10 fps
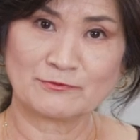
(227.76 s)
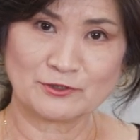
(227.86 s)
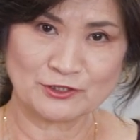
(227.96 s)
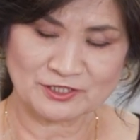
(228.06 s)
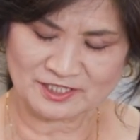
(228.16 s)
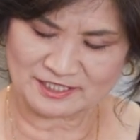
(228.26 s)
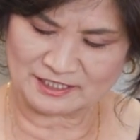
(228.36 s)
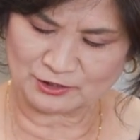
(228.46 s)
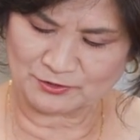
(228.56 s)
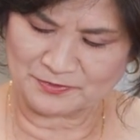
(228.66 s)
reduce the
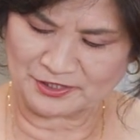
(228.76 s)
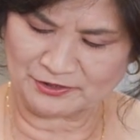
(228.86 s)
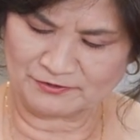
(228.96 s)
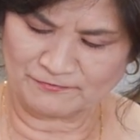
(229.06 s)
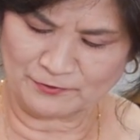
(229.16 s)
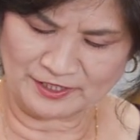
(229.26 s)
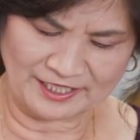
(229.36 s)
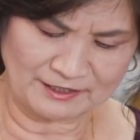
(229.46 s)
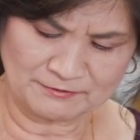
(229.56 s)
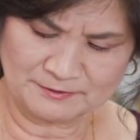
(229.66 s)
heat to medium for
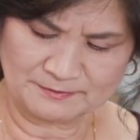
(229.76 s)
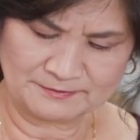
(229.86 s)
now